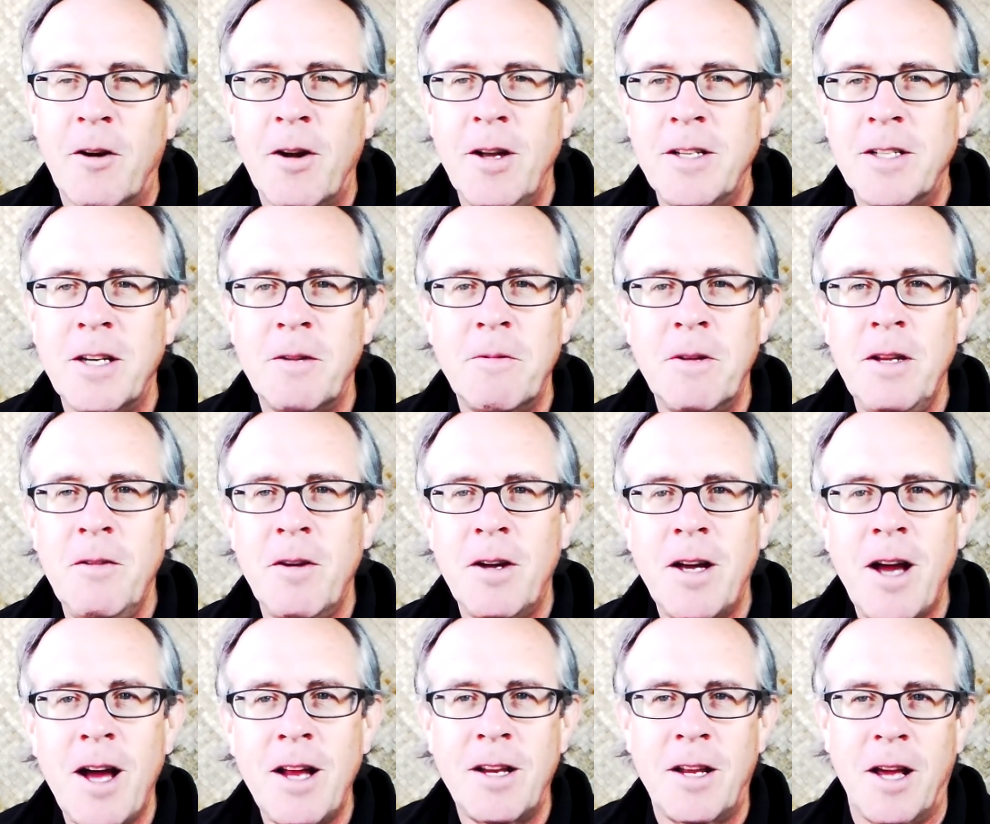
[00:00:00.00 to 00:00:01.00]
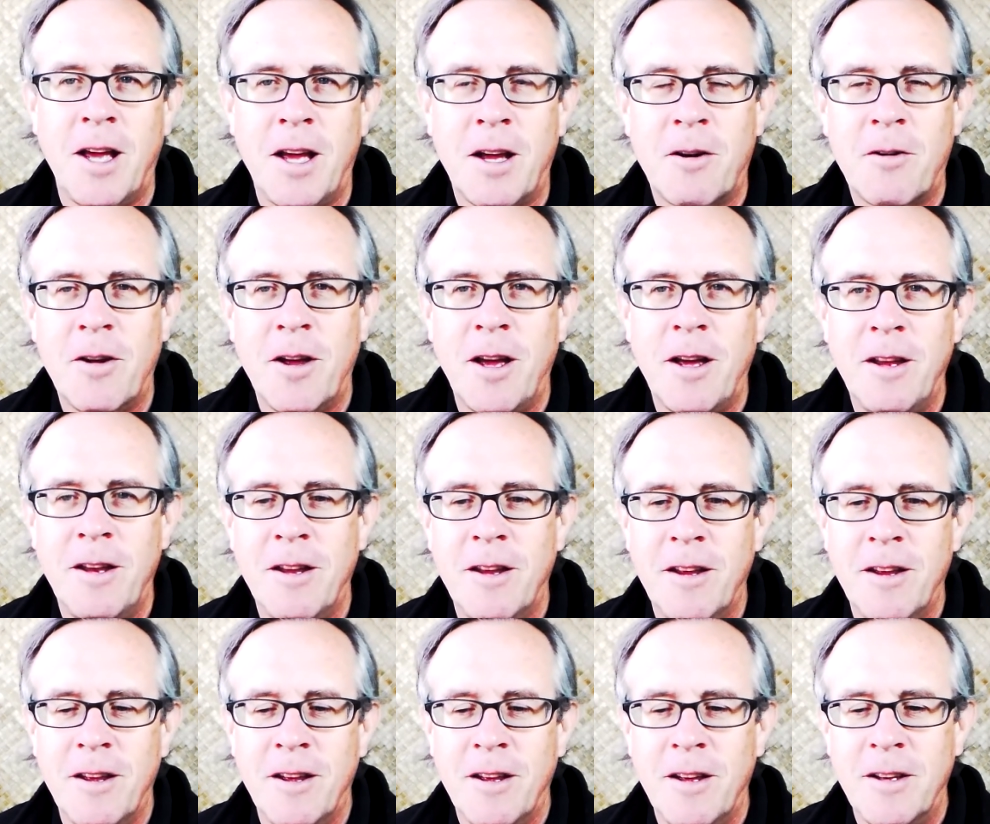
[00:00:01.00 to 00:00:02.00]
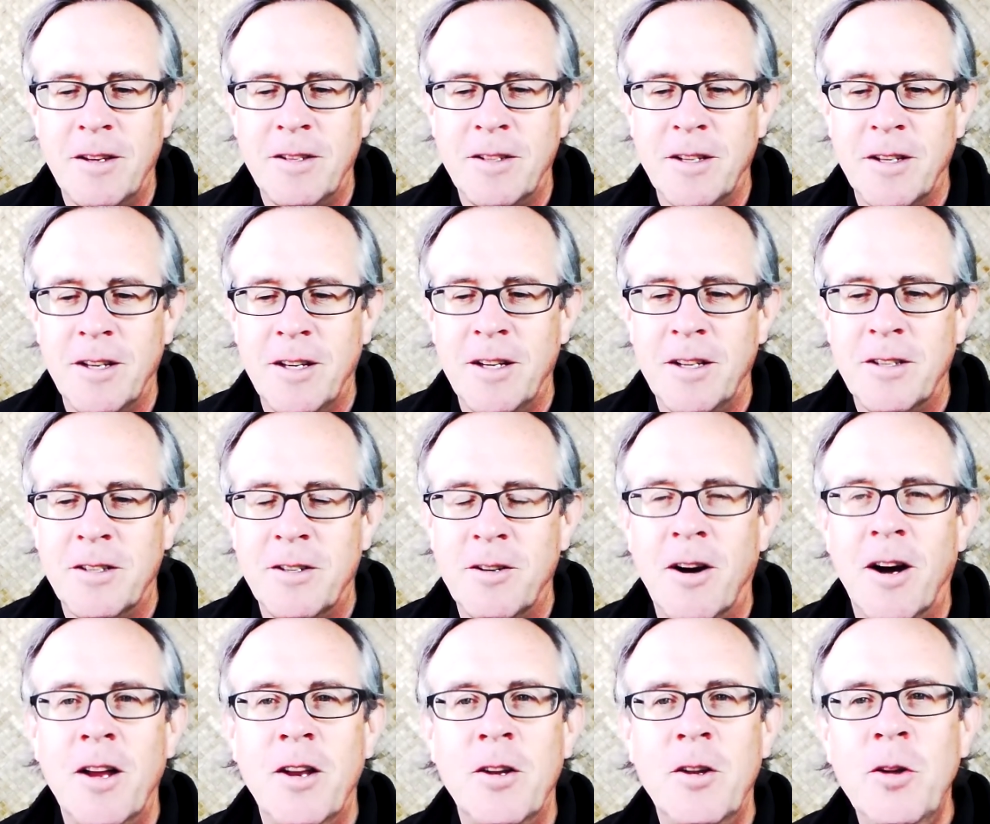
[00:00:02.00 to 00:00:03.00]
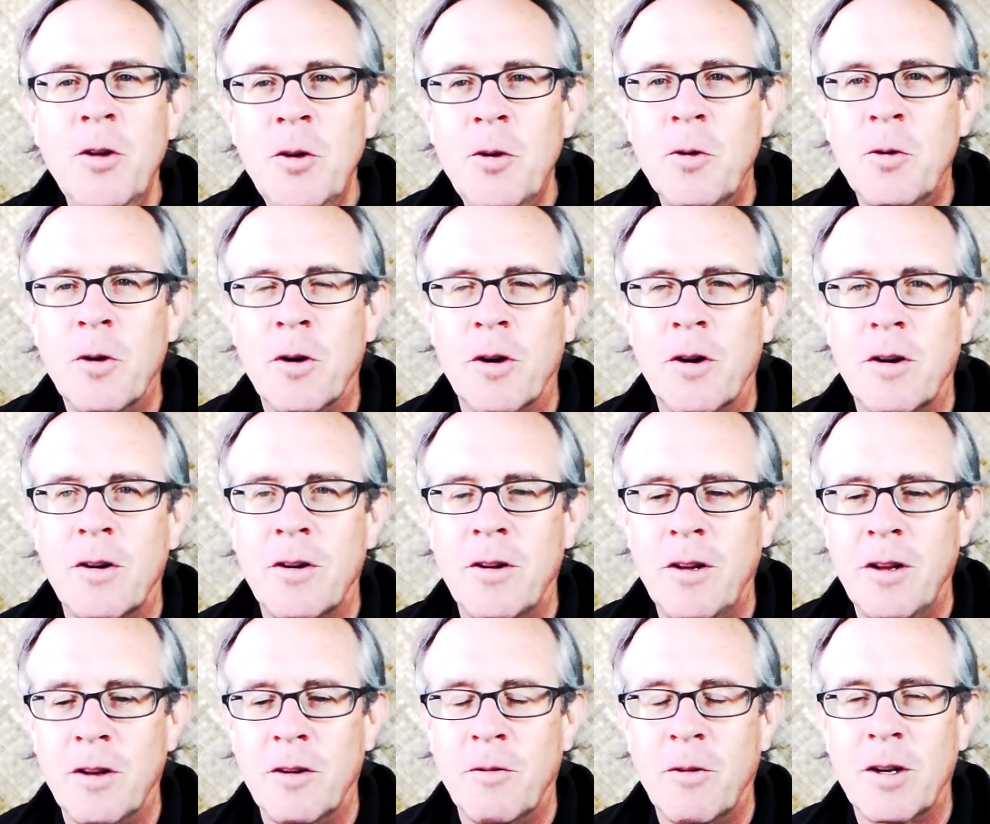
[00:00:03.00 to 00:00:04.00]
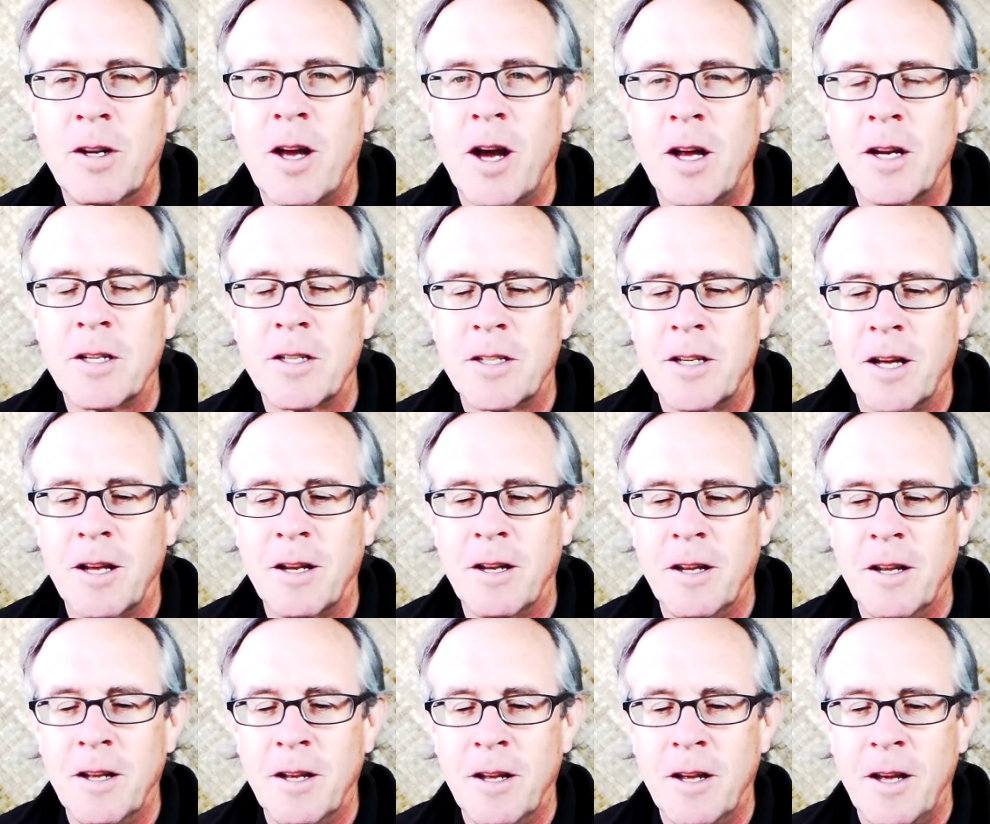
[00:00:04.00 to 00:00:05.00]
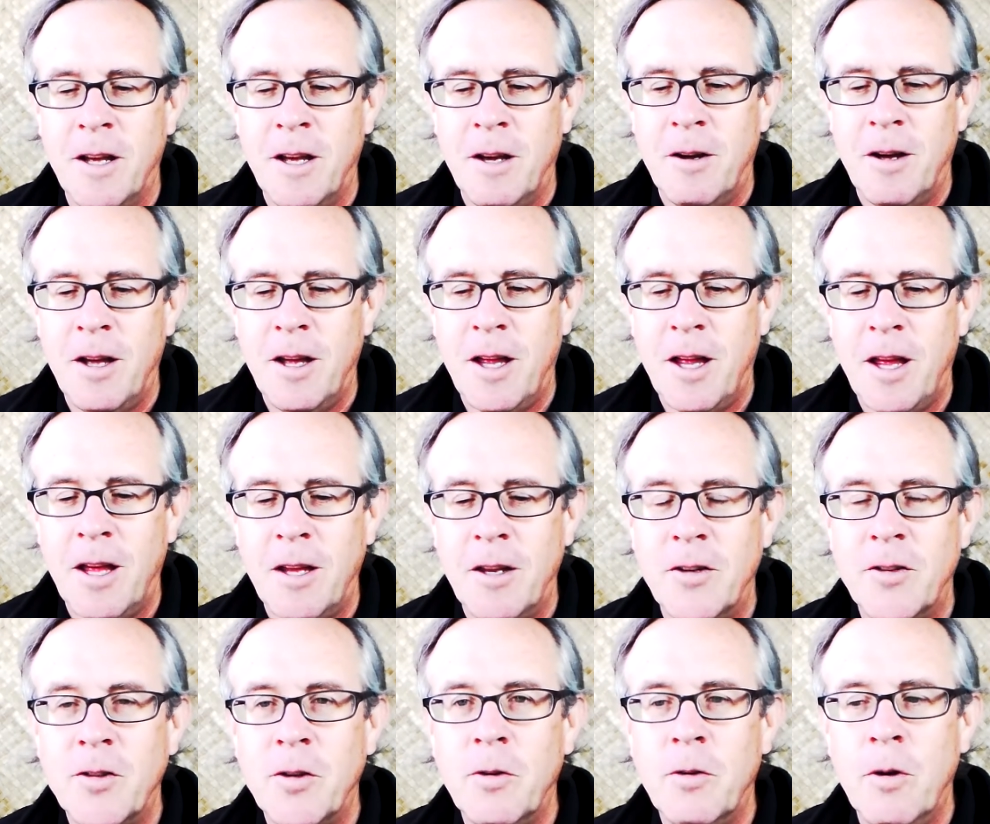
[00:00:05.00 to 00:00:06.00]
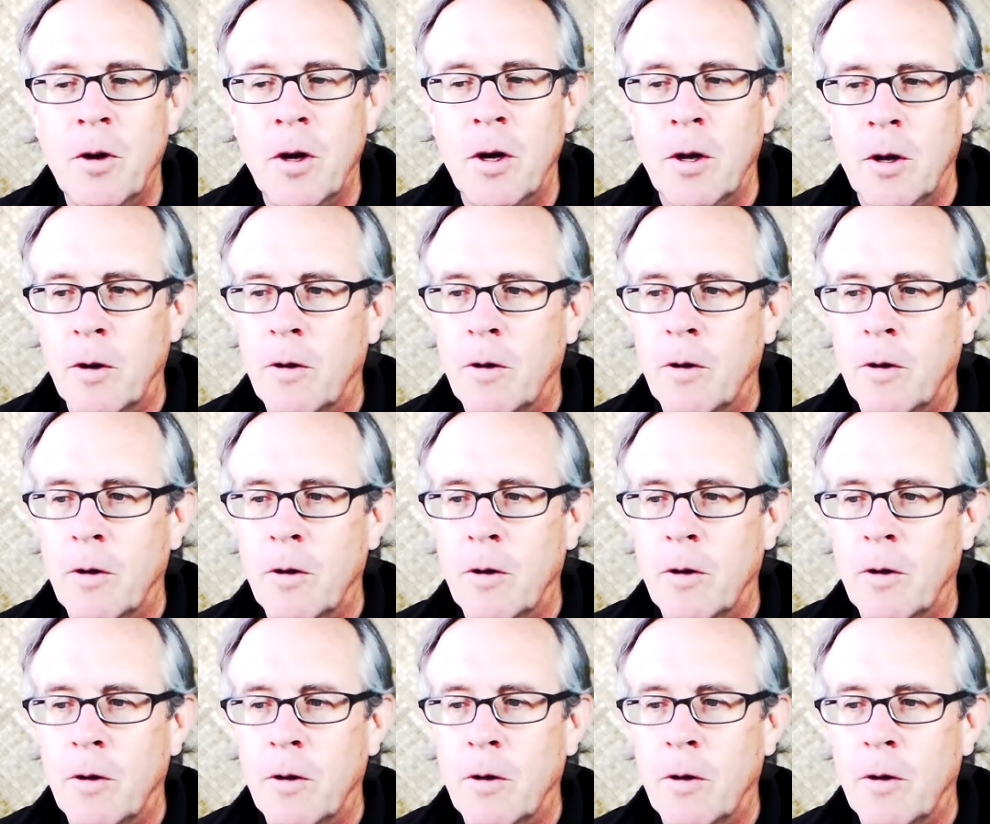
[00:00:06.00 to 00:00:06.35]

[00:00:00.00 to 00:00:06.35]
and create something even God can't create, is, is to undo or to, you know, what God has done. And, and so